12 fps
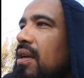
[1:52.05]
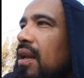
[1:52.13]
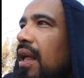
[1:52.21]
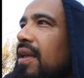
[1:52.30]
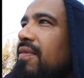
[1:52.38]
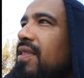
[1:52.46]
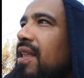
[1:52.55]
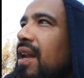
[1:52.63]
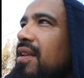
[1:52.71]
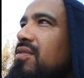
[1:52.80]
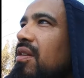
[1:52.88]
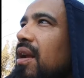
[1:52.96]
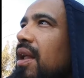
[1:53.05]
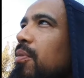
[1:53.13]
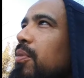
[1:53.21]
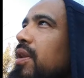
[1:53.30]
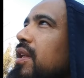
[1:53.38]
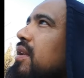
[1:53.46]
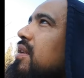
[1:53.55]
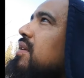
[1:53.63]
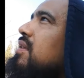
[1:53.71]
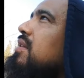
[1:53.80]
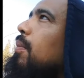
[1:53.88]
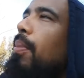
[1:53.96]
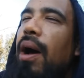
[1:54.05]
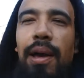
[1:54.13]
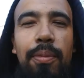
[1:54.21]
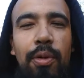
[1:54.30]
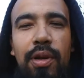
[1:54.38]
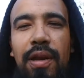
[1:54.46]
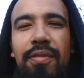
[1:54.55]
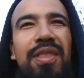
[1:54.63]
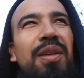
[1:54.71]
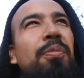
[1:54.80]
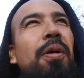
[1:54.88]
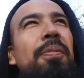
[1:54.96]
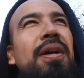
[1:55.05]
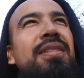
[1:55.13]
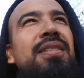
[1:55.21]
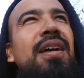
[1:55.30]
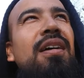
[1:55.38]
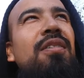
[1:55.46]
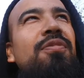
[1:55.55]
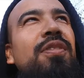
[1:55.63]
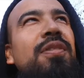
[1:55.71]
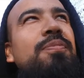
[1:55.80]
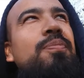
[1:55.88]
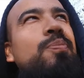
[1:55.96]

like even that I started like reading the Bible and everything by myself and